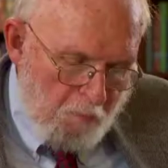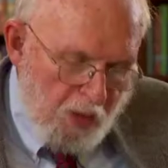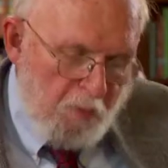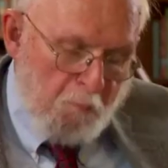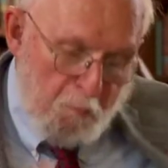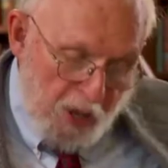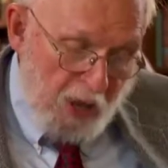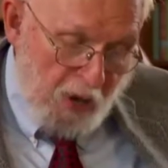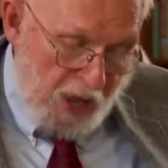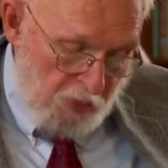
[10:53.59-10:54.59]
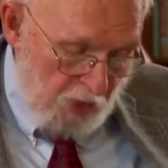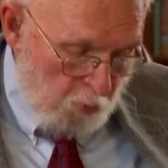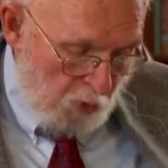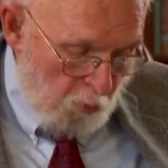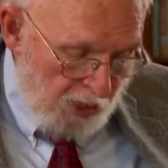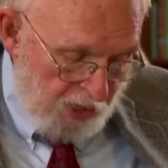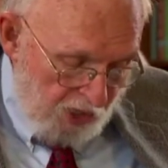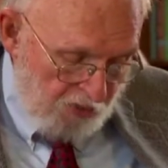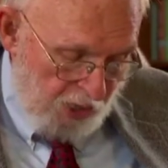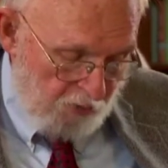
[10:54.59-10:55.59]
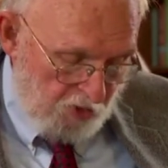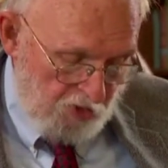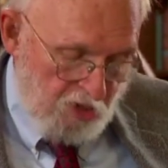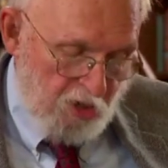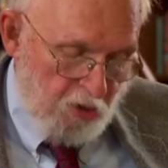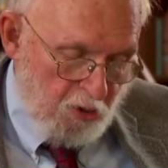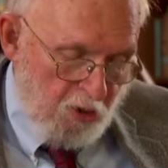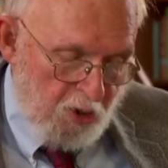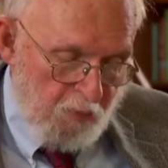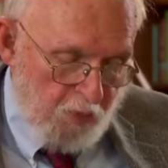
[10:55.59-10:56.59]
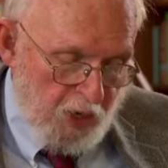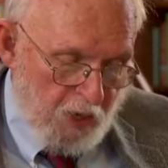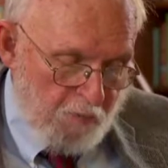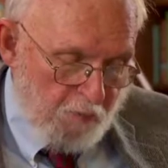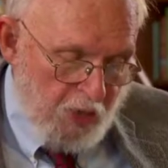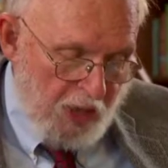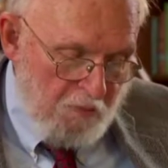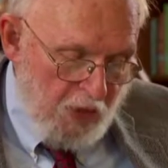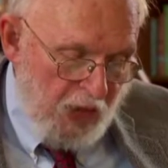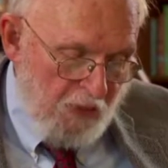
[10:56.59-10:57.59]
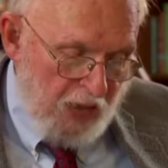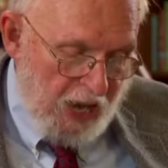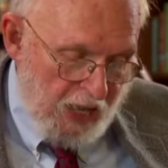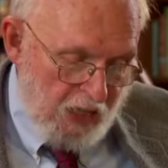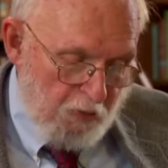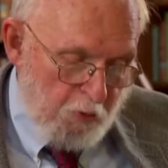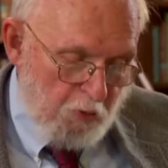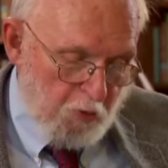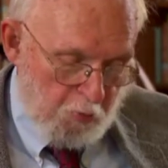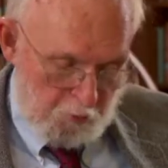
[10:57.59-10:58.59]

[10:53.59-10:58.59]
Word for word: But but I think what one does have to see here, um, and and that I think for